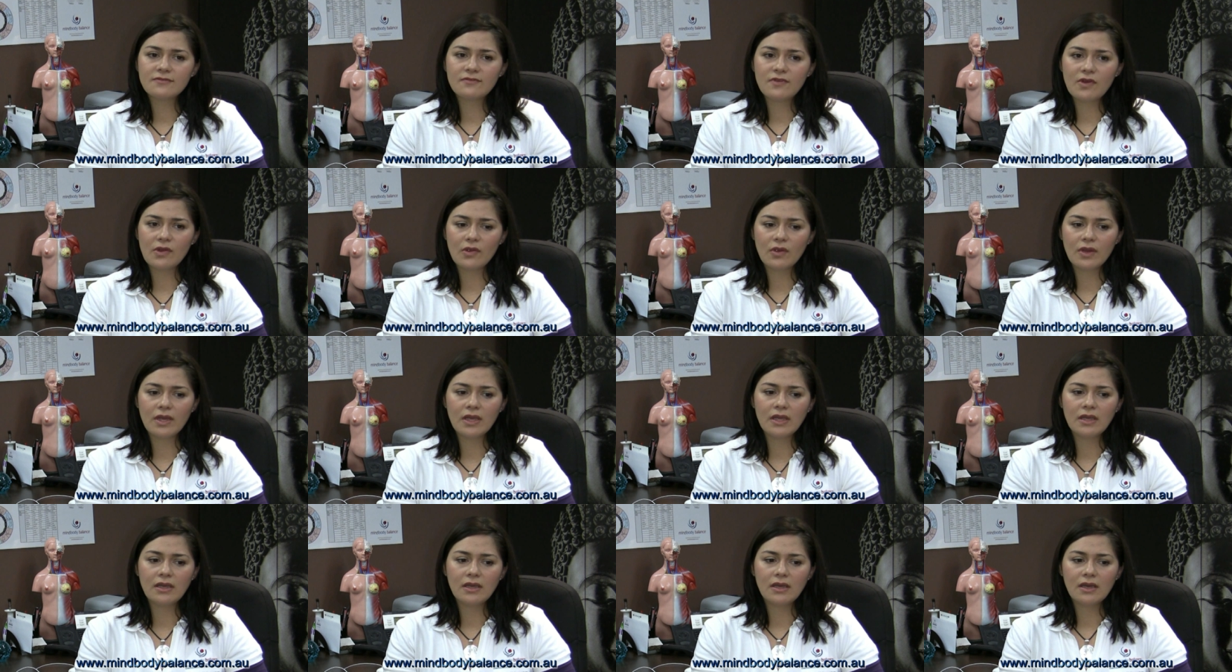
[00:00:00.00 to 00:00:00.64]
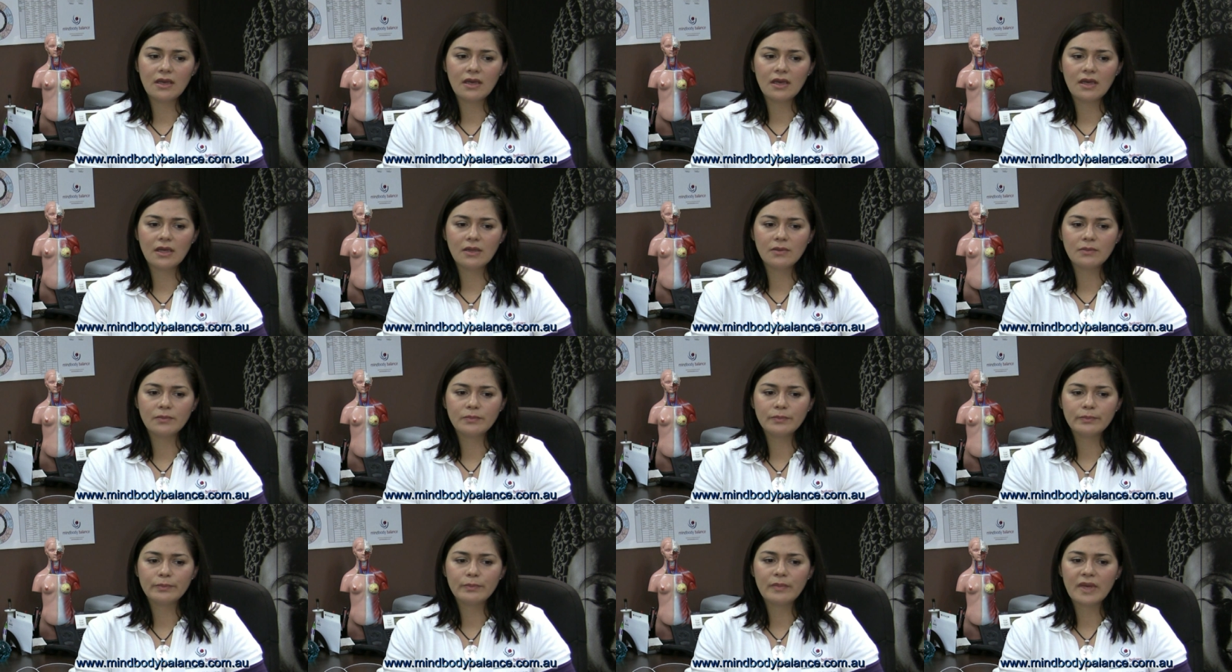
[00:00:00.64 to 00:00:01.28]
very
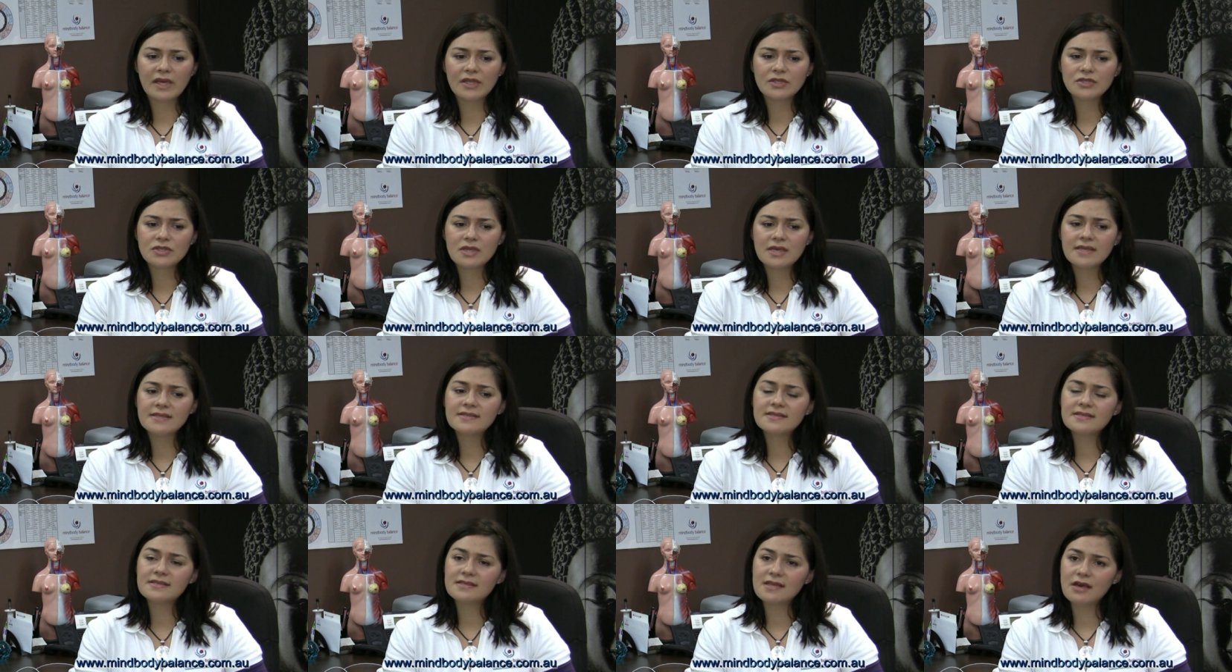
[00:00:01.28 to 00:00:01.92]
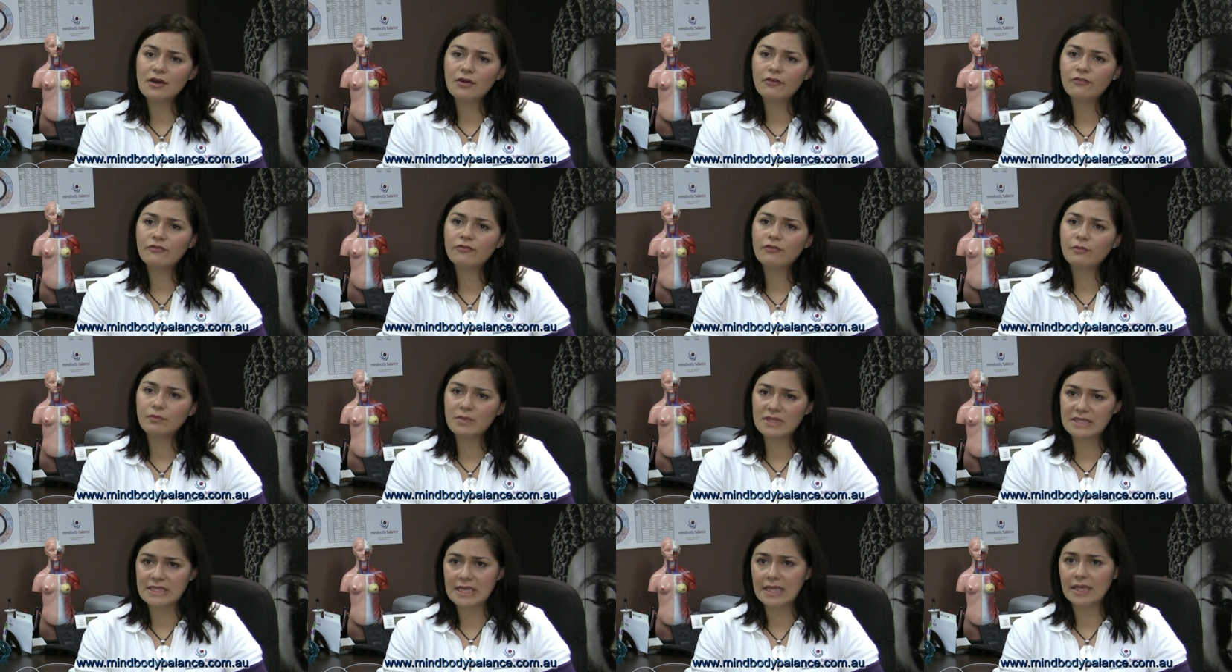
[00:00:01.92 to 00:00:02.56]
much a self
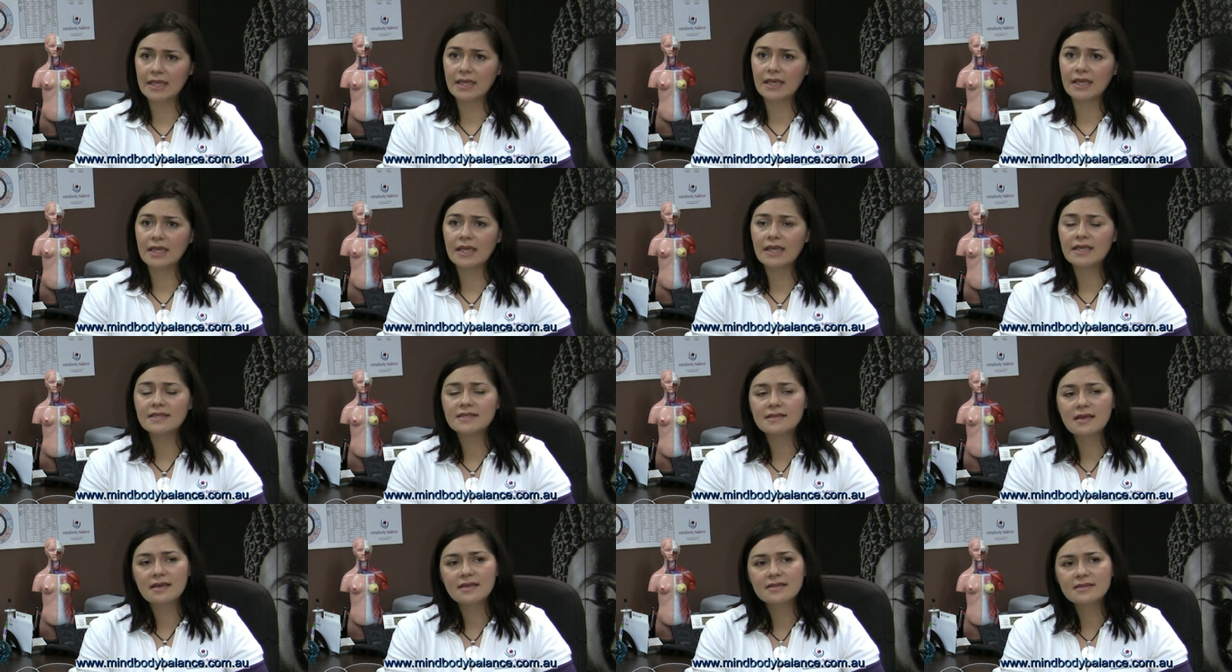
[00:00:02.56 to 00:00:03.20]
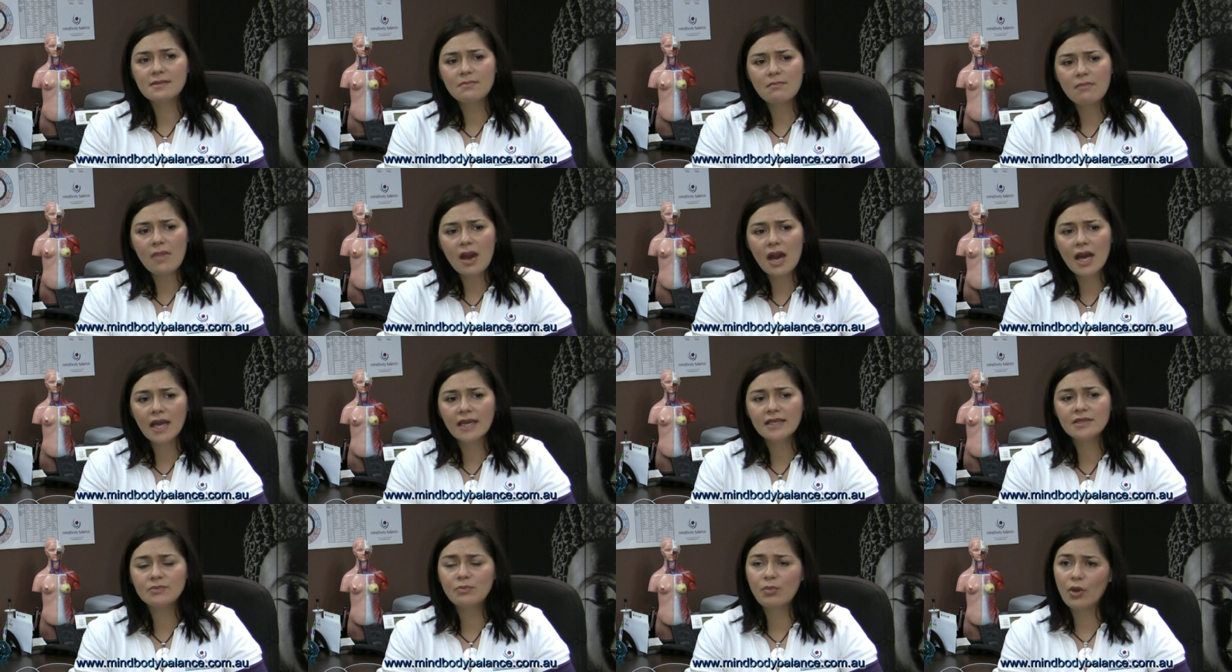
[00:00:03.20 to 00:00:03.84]
modality. It's a
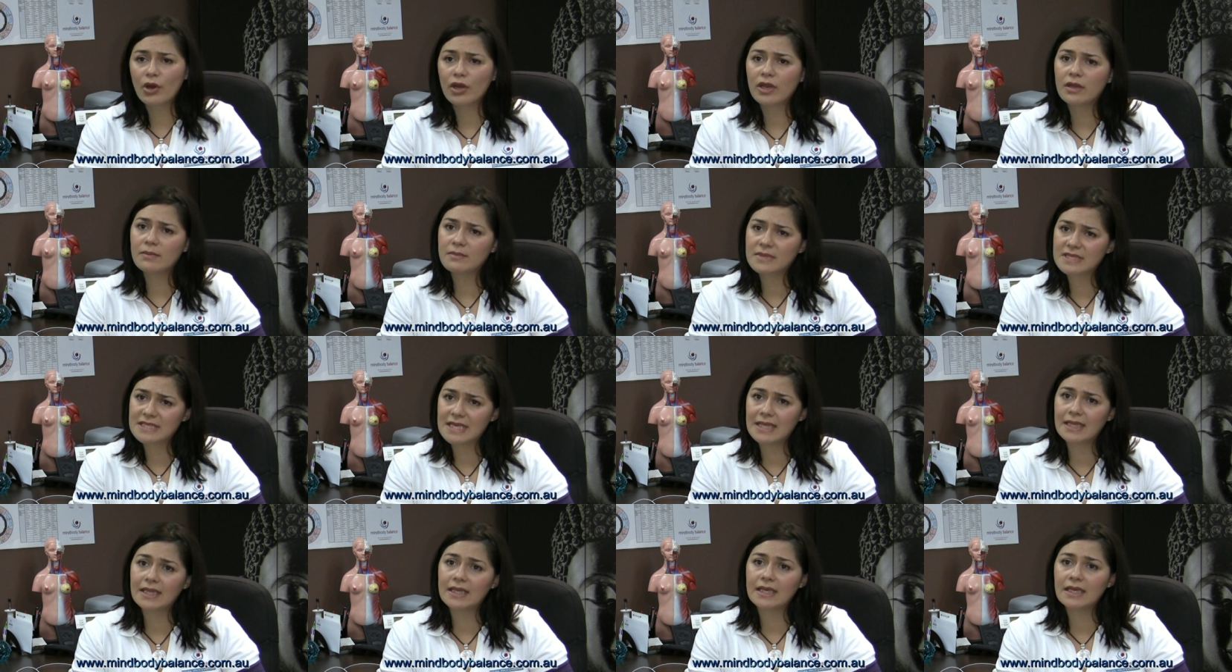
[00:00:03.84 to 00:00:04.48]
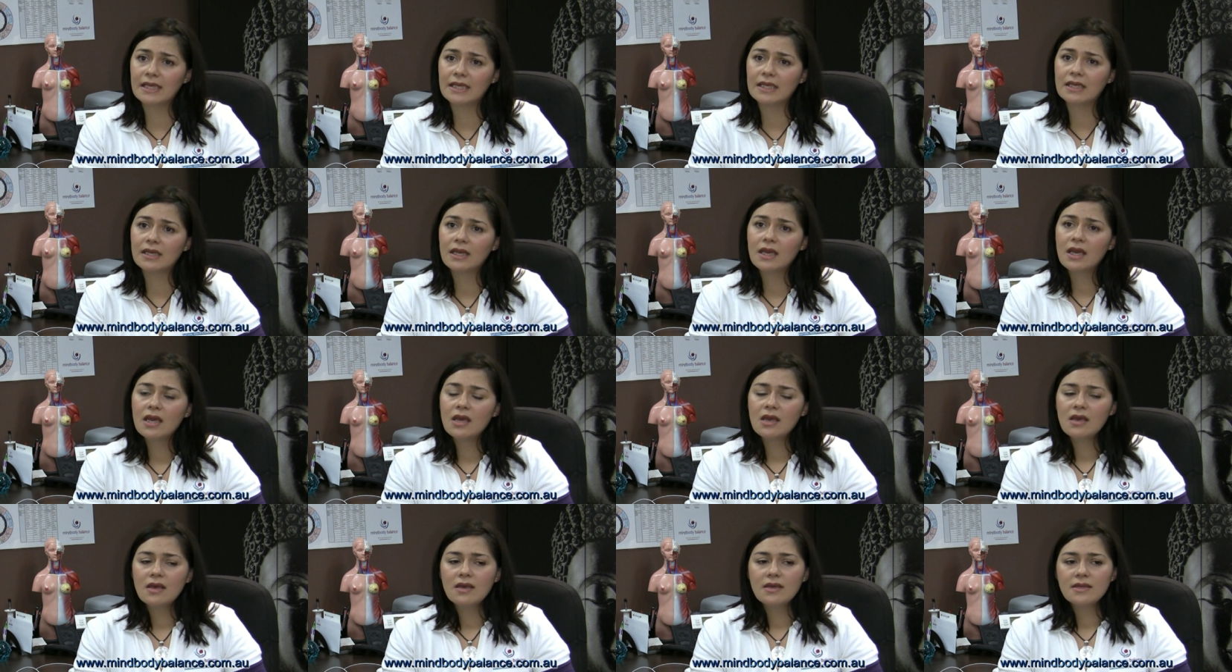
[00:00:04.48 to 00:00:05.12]
mind-body modality.
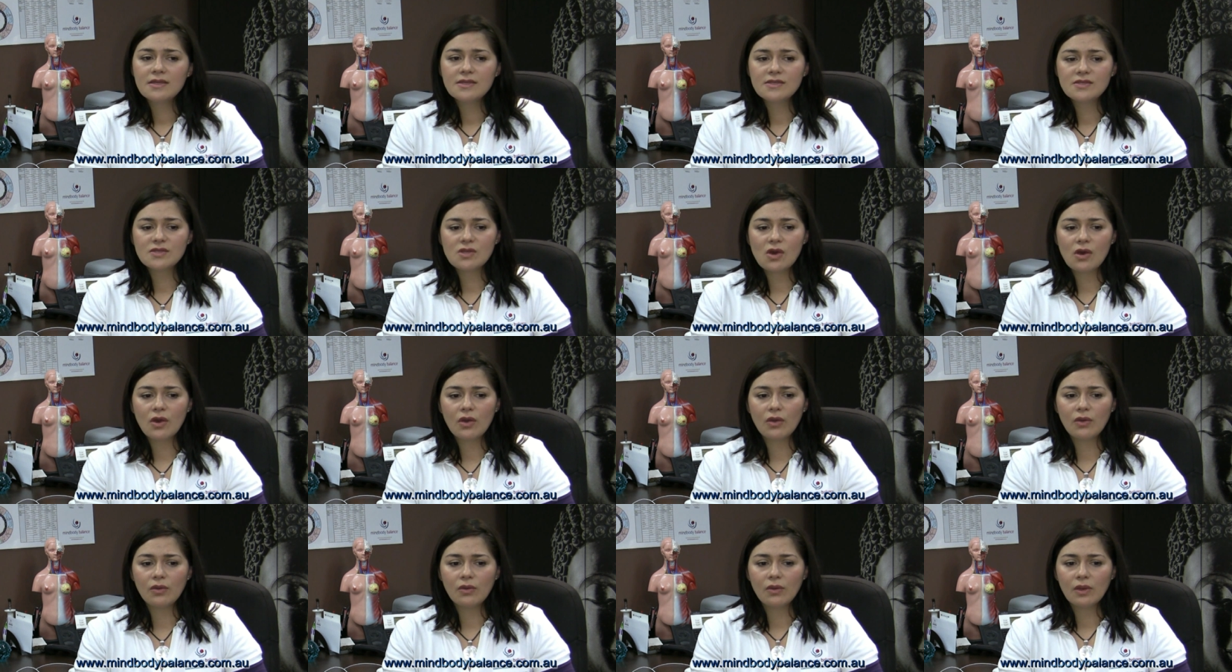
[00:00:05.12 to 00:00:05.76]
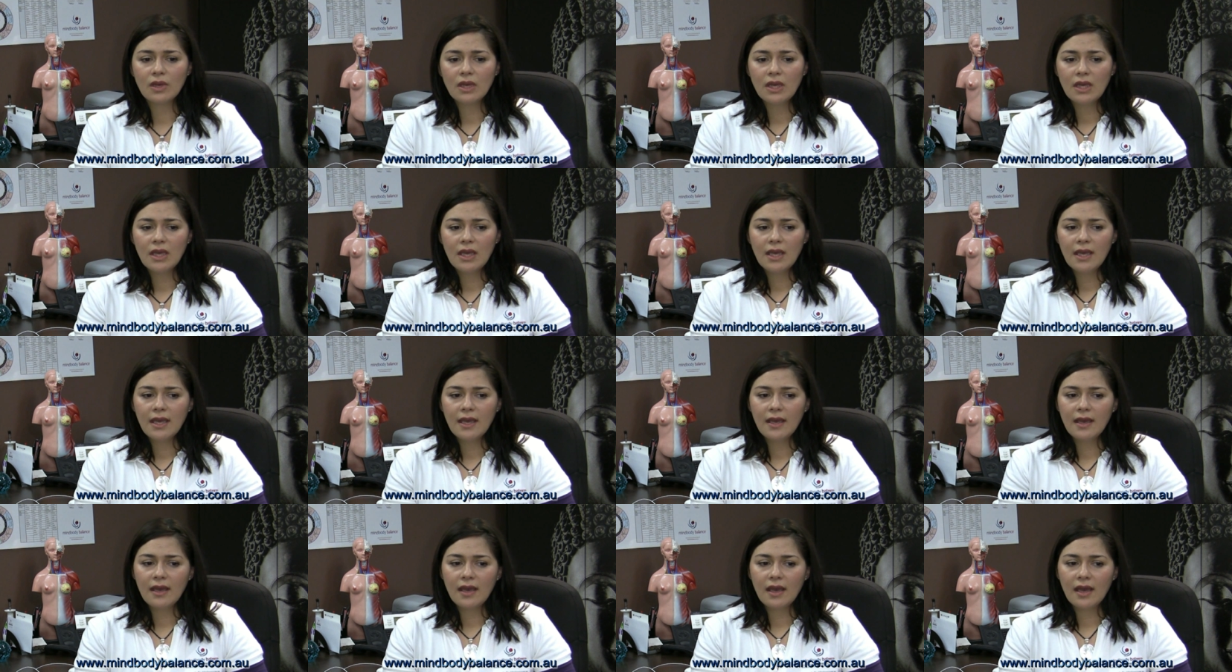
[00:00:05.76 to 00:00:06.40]
So
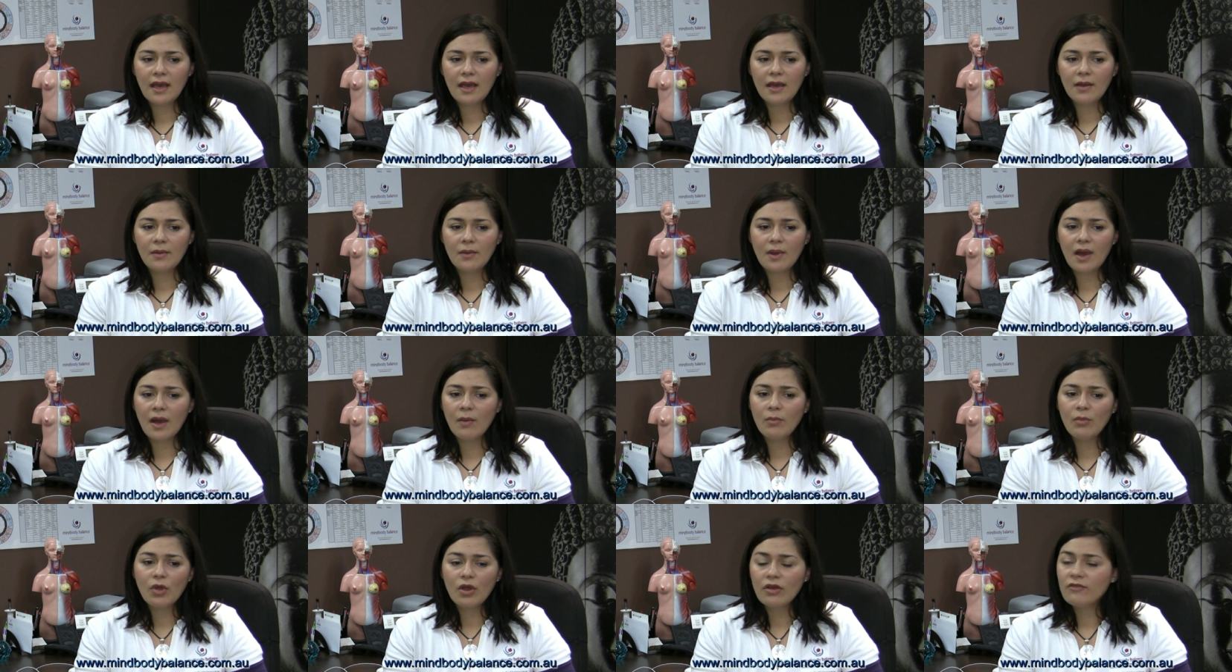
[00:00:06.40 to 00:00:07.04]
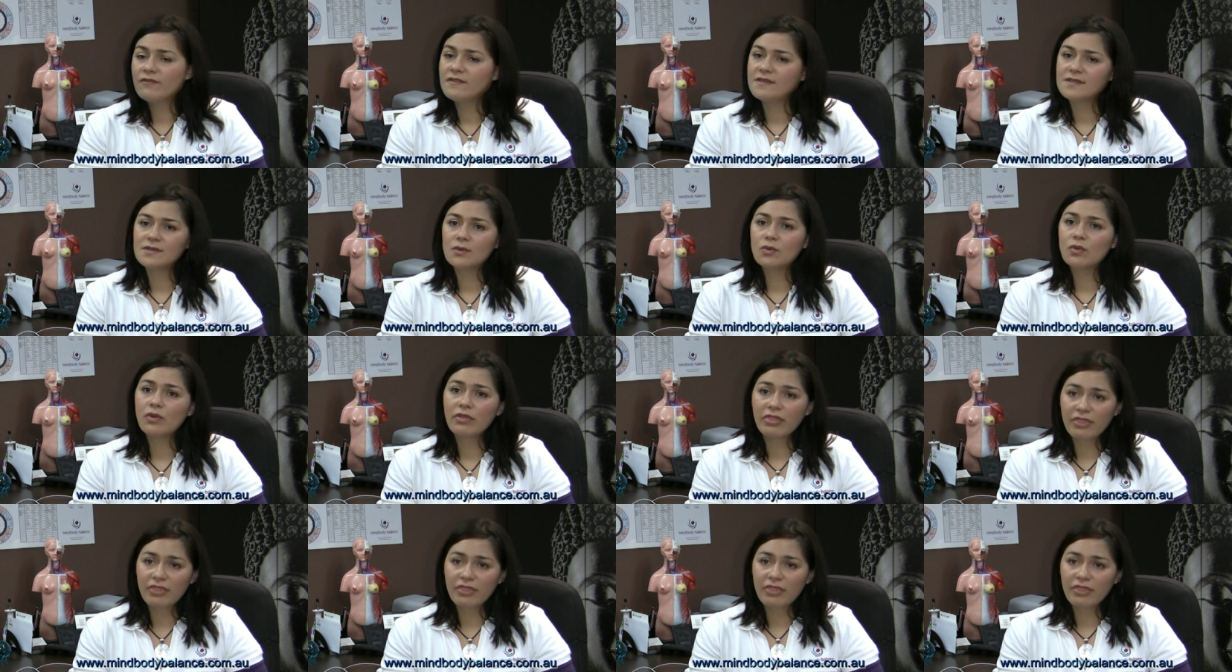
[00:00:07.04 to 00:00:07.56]
I'm not a physical